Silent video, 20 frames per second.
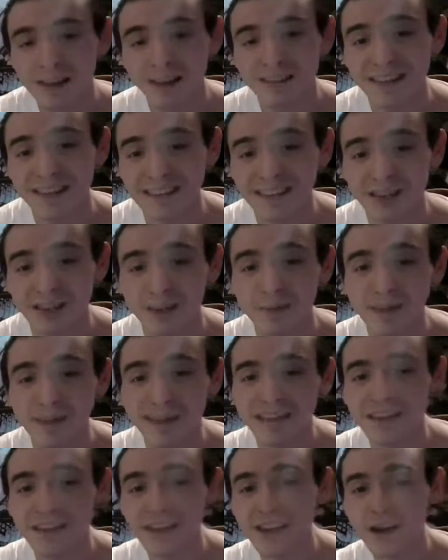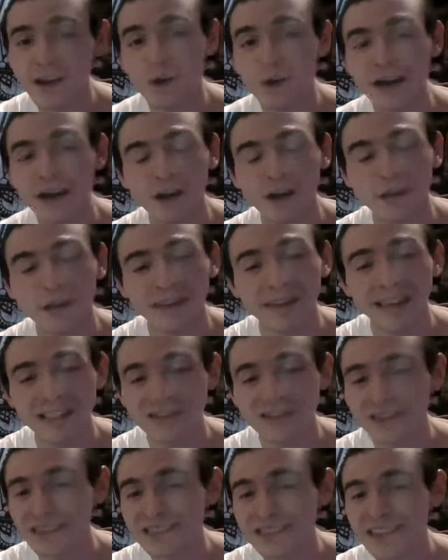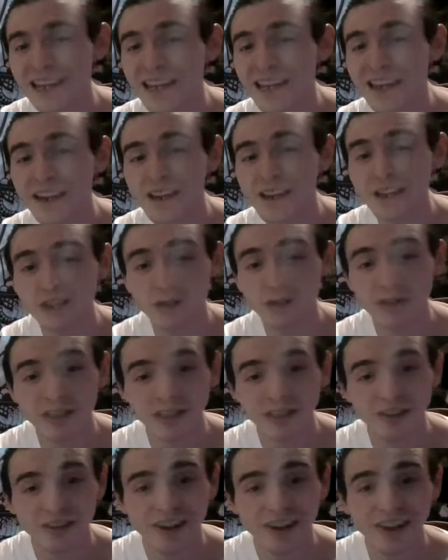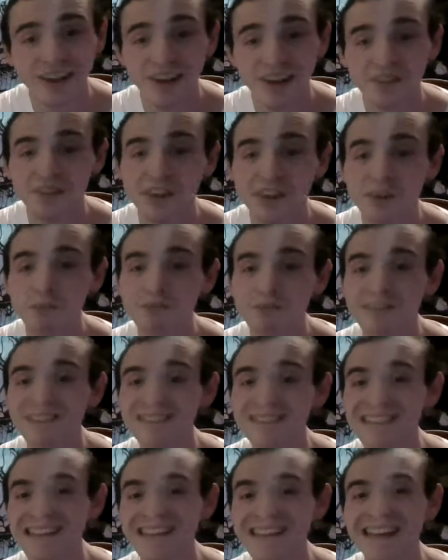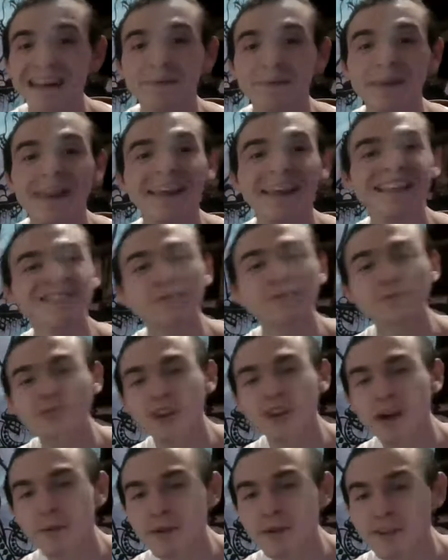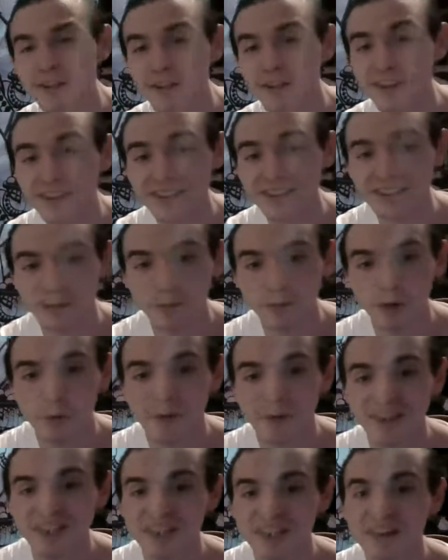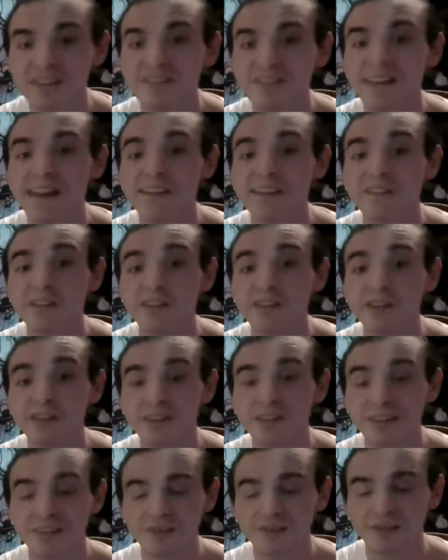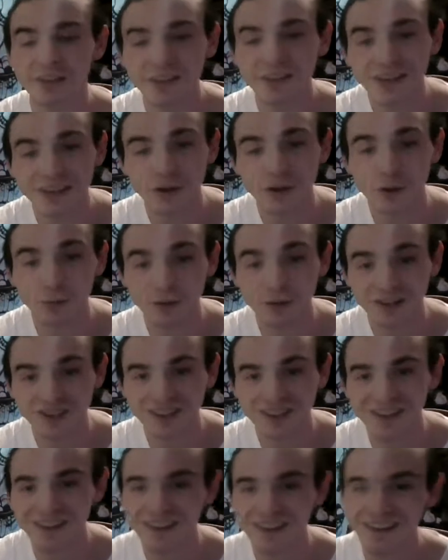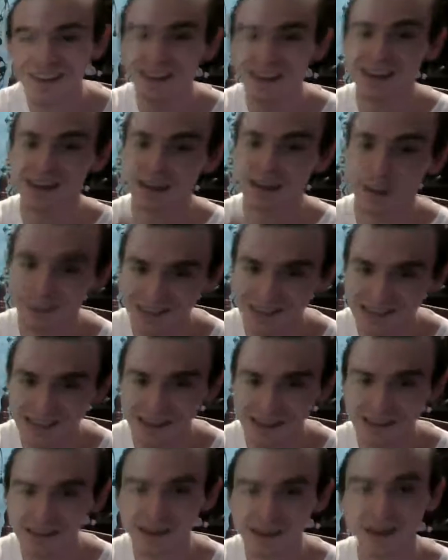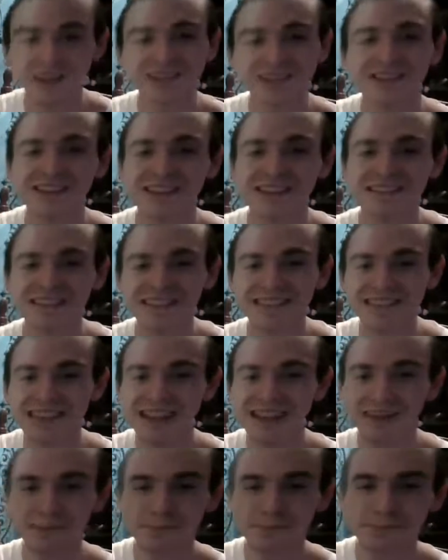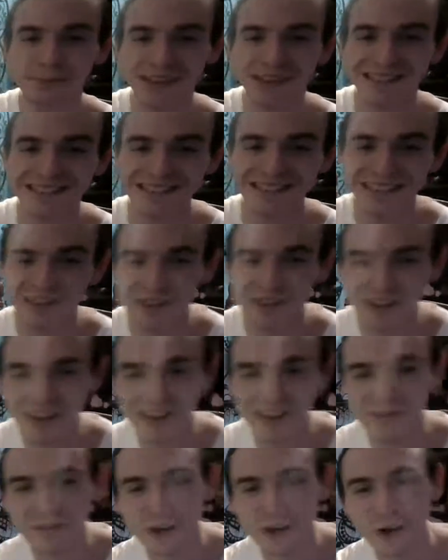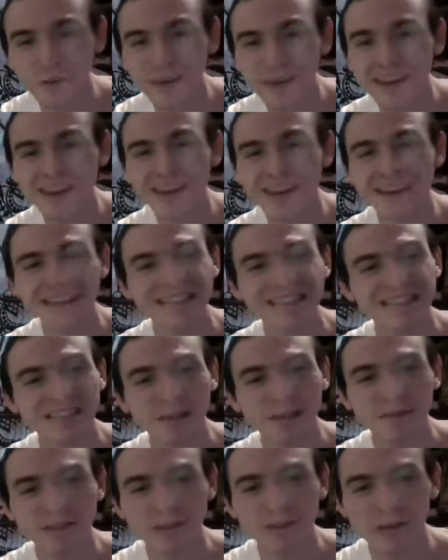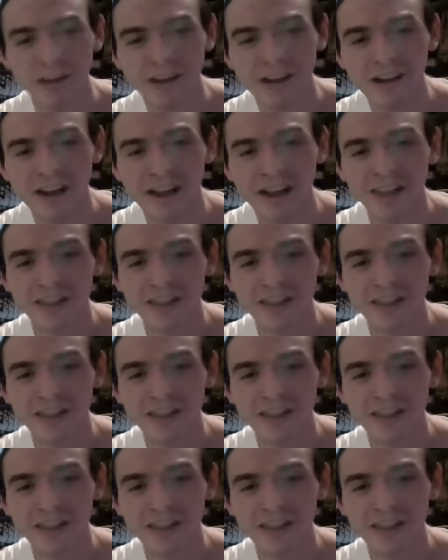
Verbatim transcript: that's going to be it, Leo. I hope you guys resonate and enjoyed this reading. If you did, please like, comment, and subscribe. It really does help grow my channel, and I really, really do appreciate it. Namaste. I'll see you guys next time. Peace. And if you'd like to follow me on Instagram and Twitter,